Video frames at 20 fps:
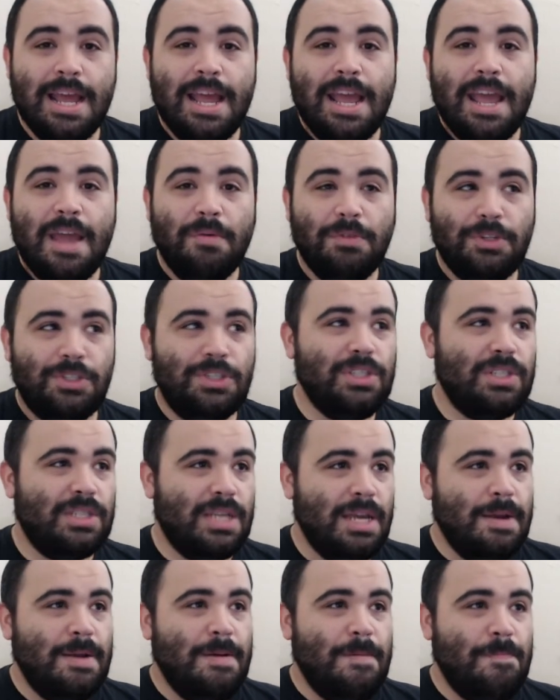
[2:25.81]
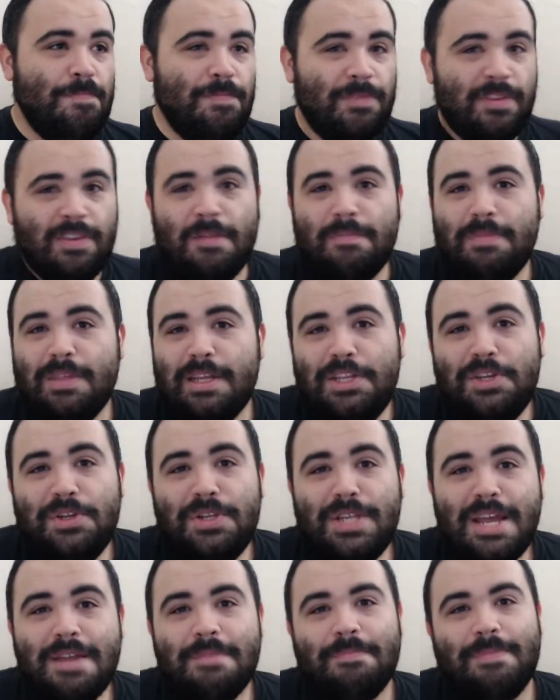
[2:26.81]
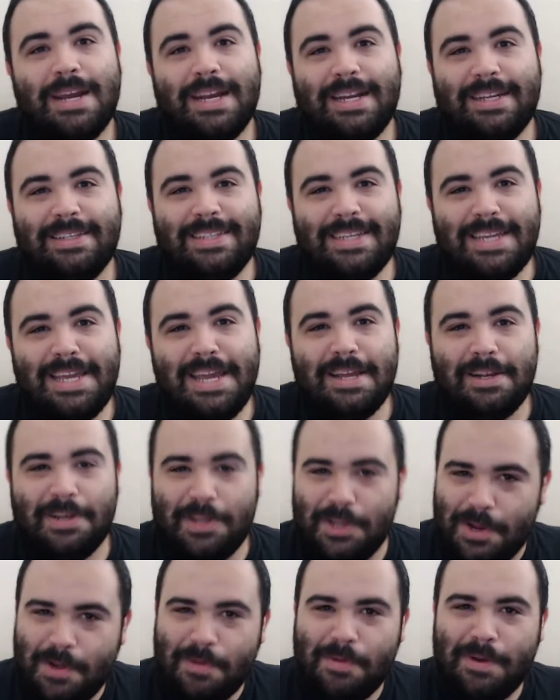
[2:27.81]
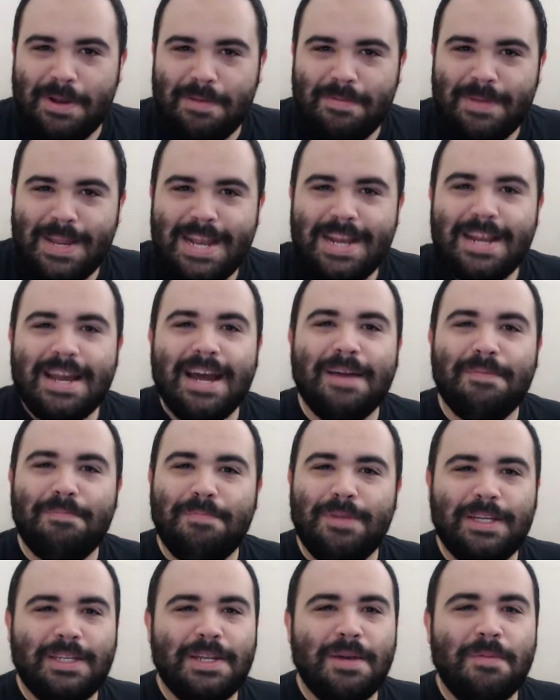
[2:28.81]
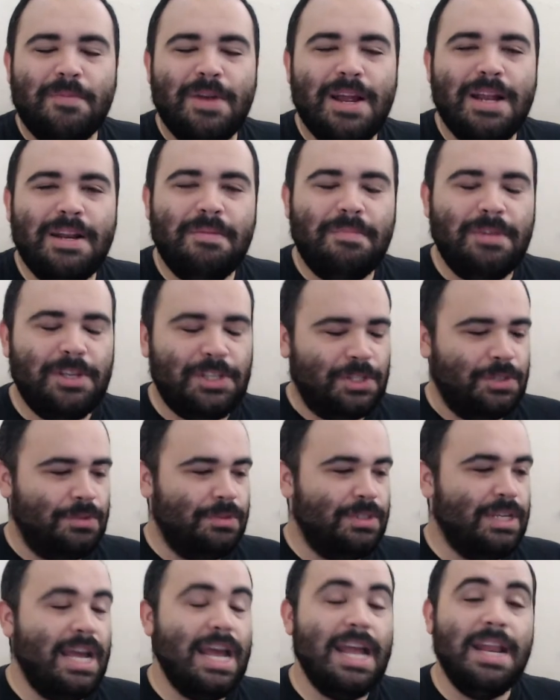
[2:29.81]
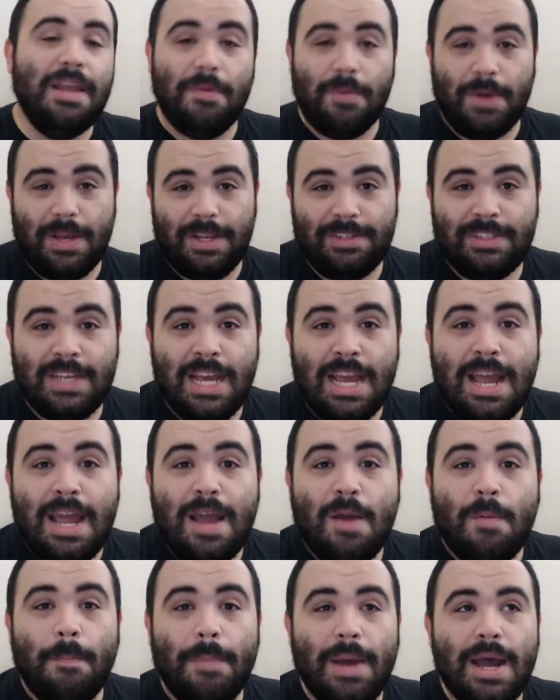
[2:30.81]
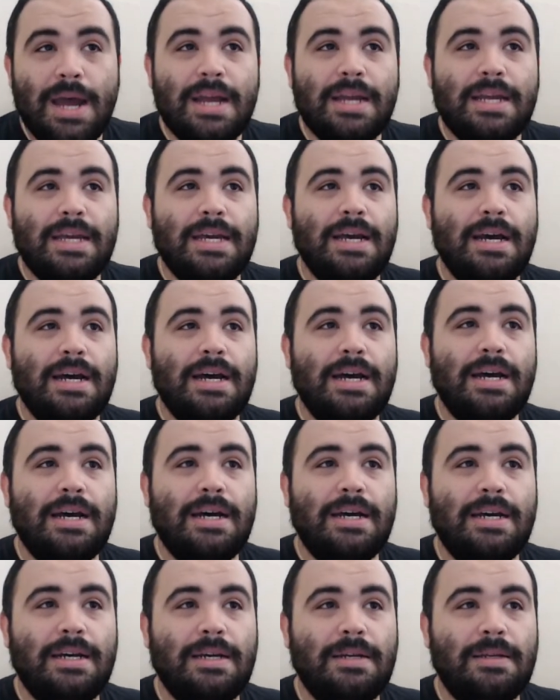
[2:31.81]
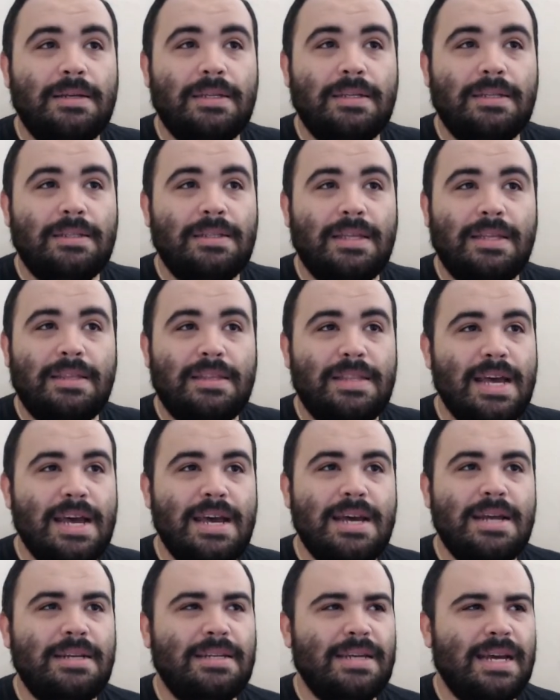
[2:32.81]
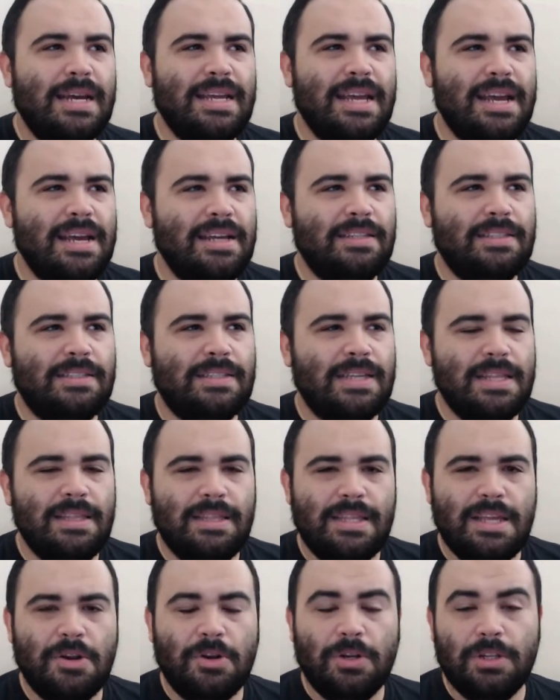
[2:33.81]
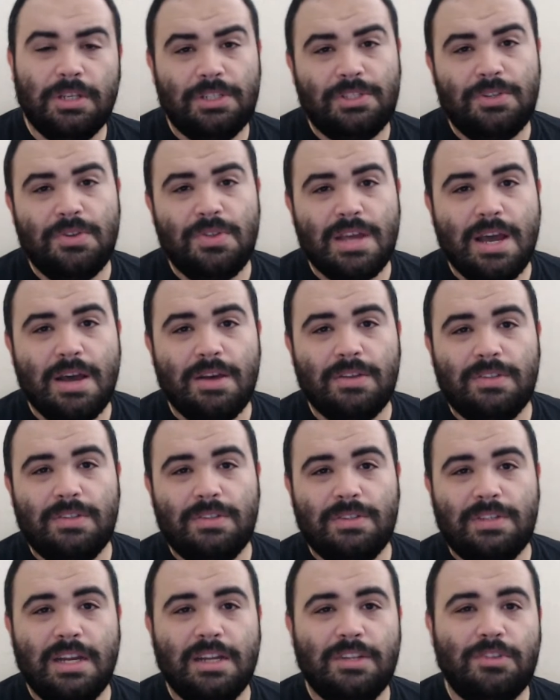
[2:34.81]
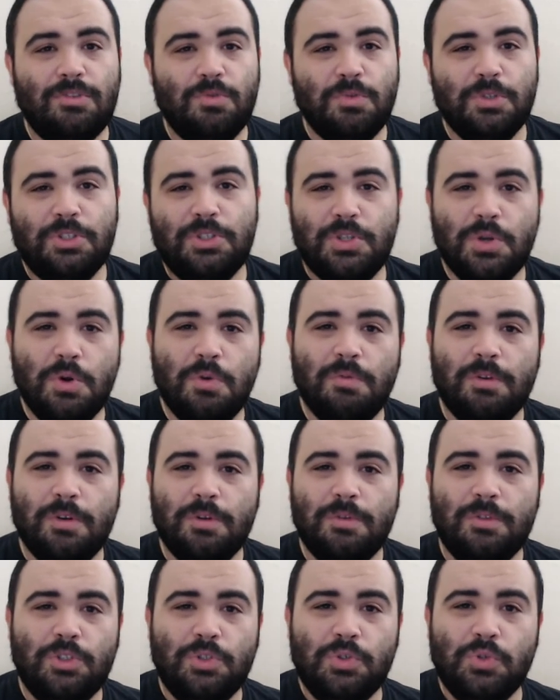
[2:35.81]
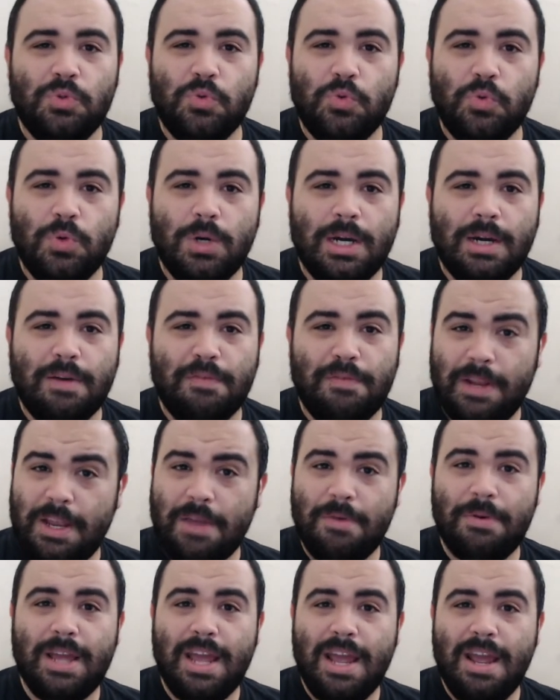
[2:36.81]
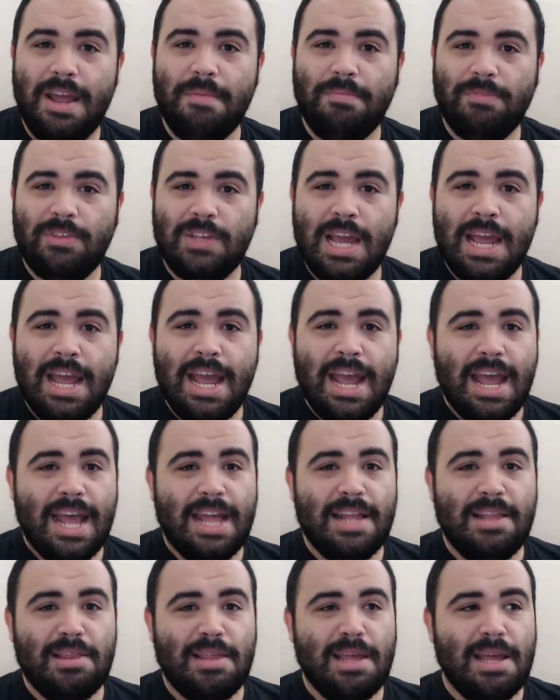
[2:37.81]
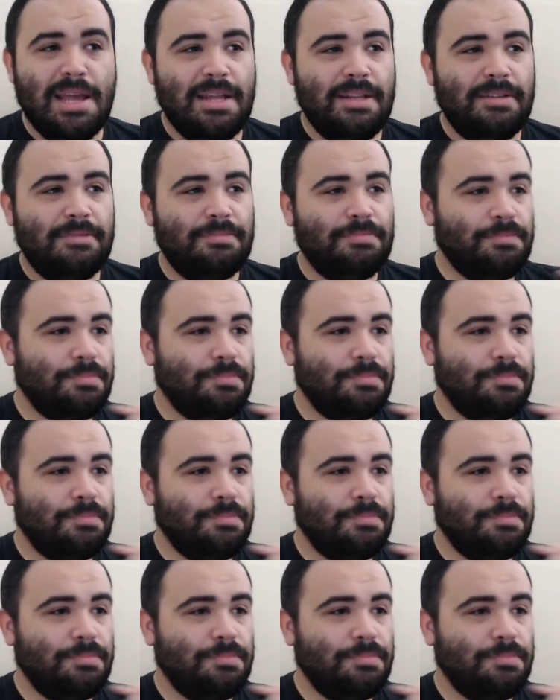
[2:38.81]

It was just something you did back as a kid, you know what I mean? I picked up random issues. Anyways, back uh, that, I guess, in the early two thousands got switched over to uh, video games, and then